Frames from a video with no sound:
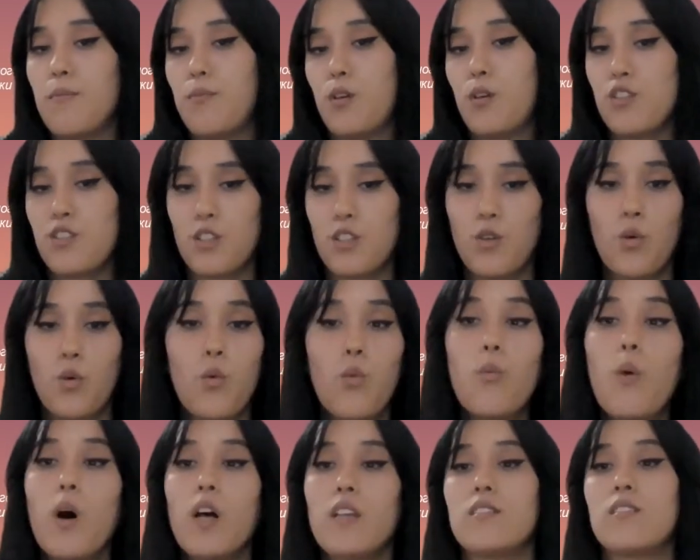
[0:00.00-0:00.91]
person
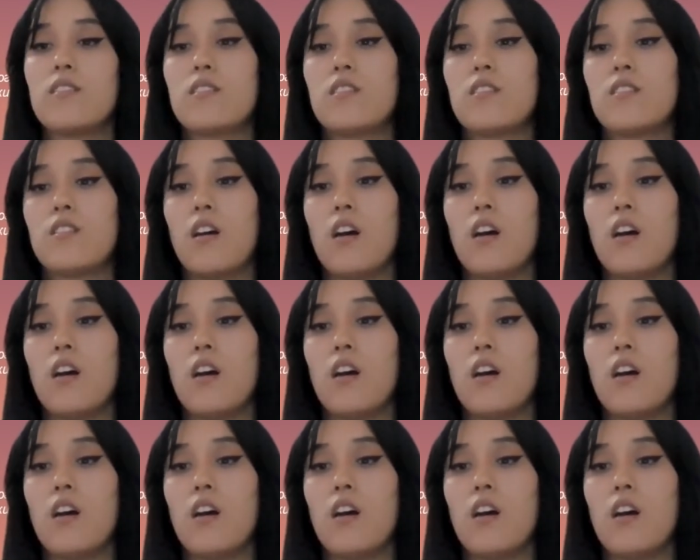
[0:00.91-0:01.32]
who wants